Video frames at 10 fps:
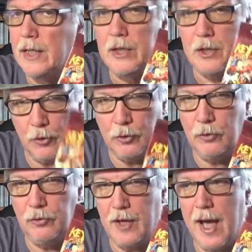No
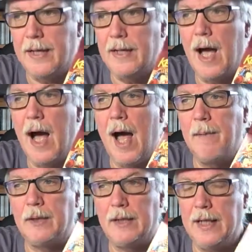news yet.
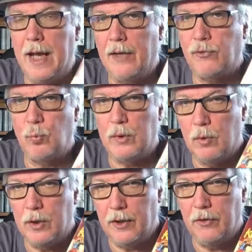I'm going to guess we
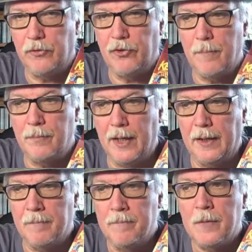will hear
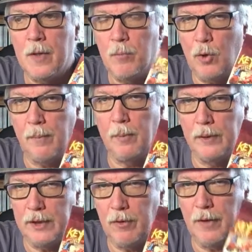something
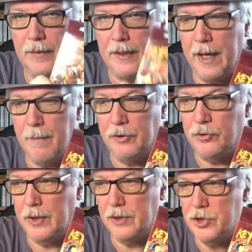probably around the Gamma
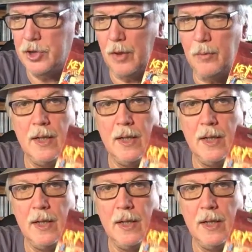trade show.